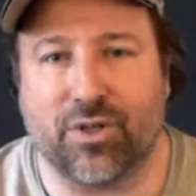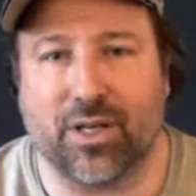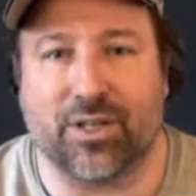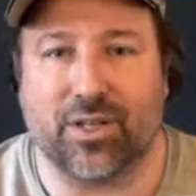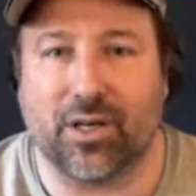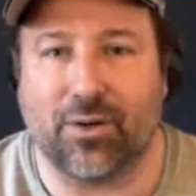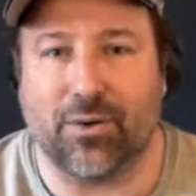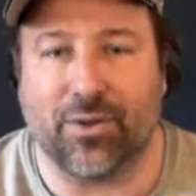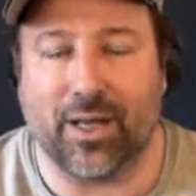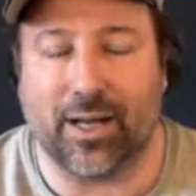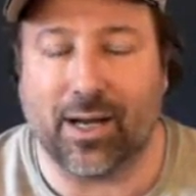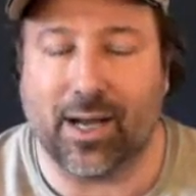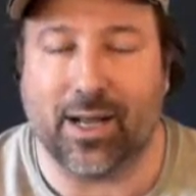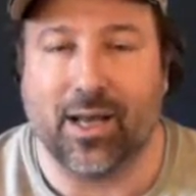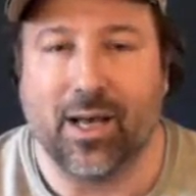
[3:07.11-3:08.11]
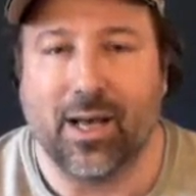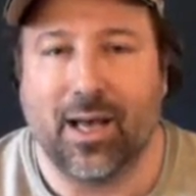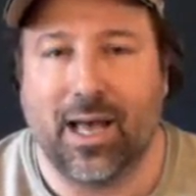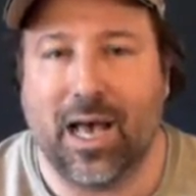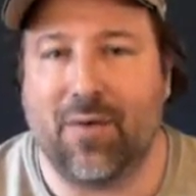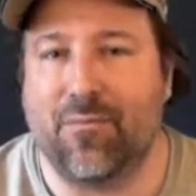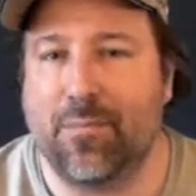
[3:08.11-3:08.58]
They tell you that. I
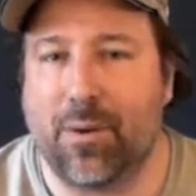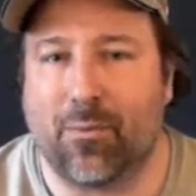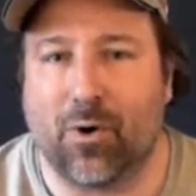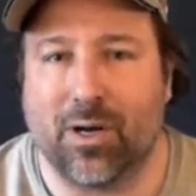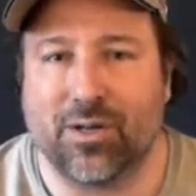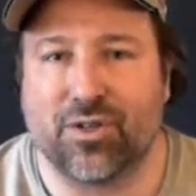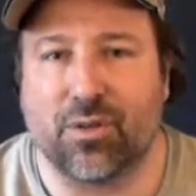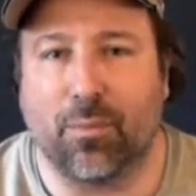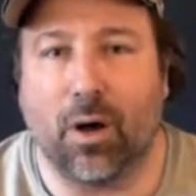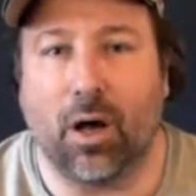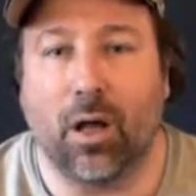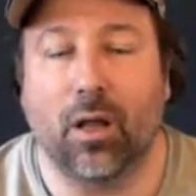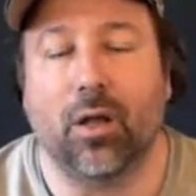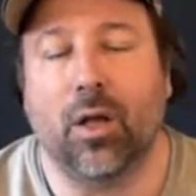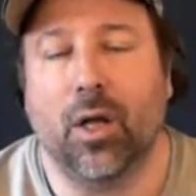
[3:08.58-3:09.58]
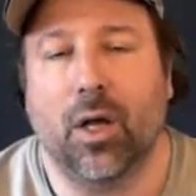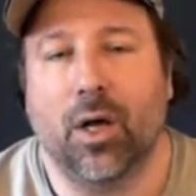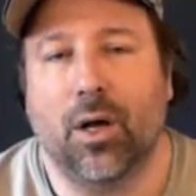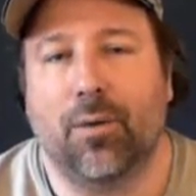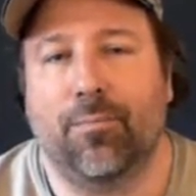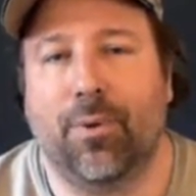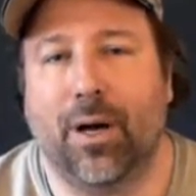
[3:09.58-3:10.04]
haven't memorized them all,
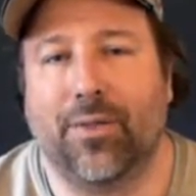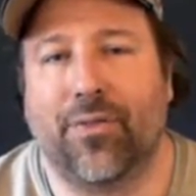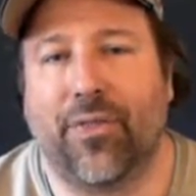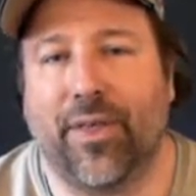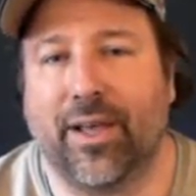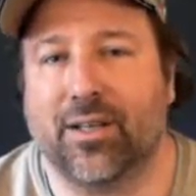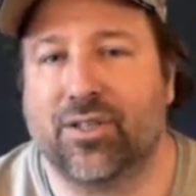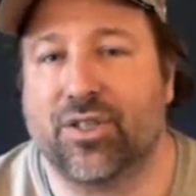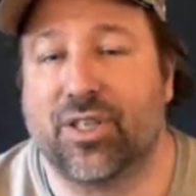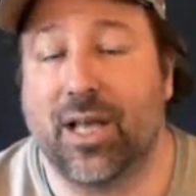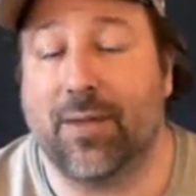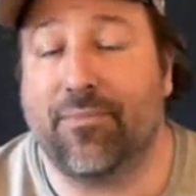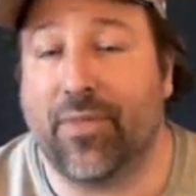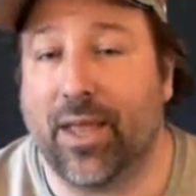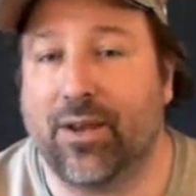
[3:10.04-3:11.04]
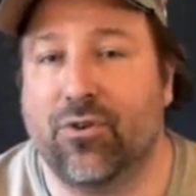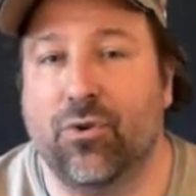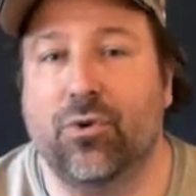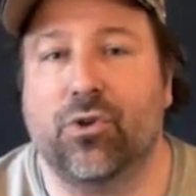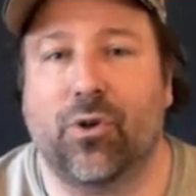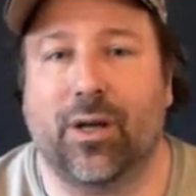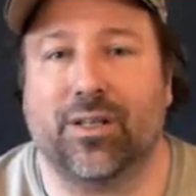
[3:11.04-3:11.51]
but the thing is that they
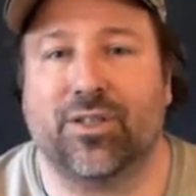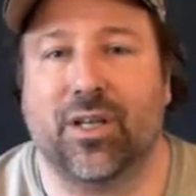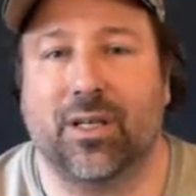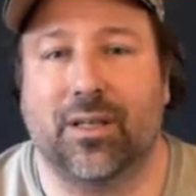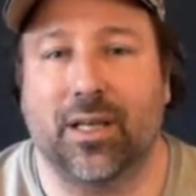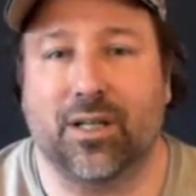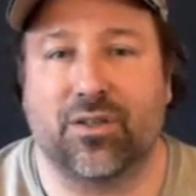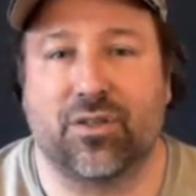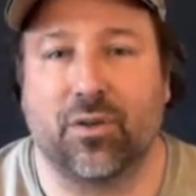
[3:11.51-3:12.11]
do translate that.